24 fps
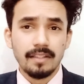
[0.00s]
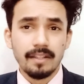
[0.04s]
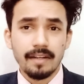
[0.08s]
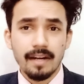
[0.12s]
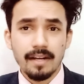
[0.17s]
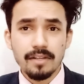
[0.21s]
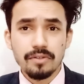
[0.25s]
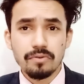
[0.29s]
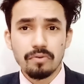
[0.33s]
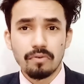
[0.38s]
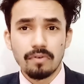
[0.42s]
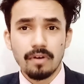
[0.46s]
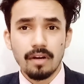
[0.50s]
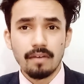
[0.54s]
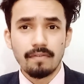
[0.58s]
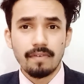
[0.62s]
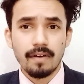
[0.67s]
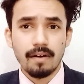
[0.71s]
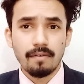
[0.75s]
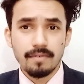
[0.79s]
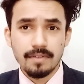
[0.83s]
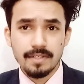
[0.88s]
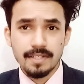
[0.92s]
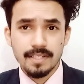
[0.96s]
are total of
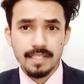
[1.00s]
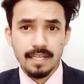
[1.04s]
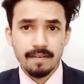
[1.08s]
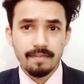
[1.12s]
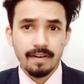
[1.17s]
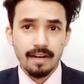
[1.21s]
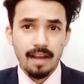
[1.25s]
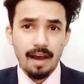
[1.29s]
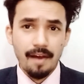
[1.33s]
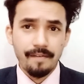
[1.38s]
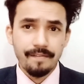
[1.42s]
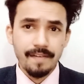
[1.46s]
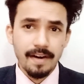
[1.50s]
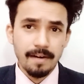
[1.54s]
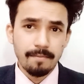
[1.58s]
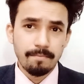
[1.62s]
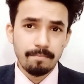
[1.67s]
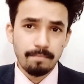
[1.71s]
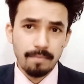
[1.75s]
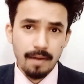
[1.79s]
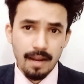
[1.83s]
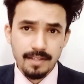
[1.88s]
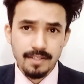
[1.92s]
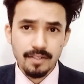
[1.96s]
around 700
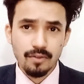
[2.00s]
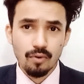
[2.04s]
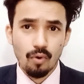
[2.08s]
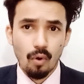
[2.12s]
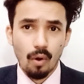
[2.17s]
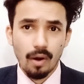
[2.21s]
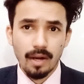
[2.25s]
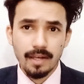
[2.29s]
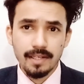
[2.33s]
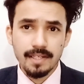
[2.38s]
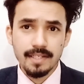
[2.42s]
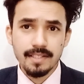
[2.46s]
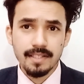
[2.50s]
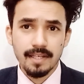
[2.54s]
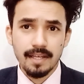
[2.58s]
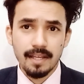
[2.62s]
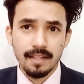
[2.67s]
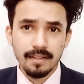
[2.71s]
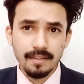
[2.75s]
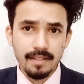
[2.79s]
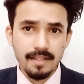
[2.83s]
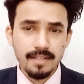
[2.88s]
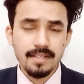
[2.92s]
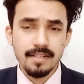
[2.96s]
plus colleges
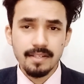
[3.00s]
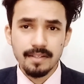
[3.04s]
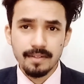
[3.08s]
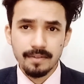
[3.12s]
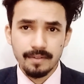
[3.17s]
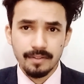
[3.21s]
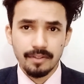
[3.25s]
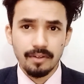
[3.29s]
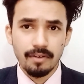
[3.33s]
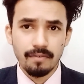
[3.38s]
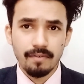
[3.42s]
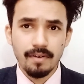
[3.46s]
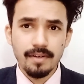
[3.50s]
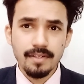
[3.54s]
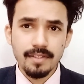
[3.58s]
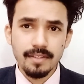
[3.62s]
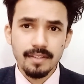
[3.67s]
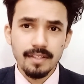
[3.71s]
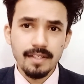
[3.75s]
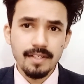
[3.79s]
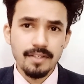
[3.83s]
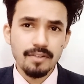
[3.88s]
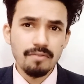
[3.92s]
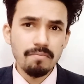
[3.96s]
in this
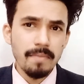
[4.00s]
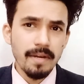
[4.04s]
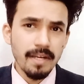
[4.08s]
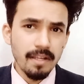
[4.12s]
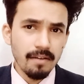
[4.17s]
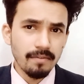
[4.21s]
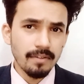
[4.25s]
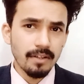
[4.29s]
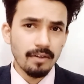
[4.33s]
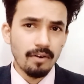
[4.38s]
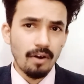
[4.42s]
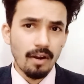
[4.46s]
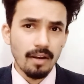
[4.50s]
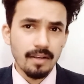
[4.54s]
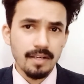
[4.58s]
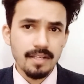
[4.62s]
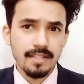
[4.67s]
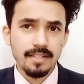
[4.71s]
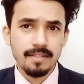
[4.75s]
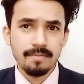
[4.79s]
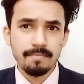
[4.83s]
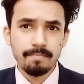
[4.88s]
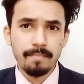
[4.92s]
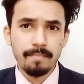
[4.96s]
university so many of the colleges may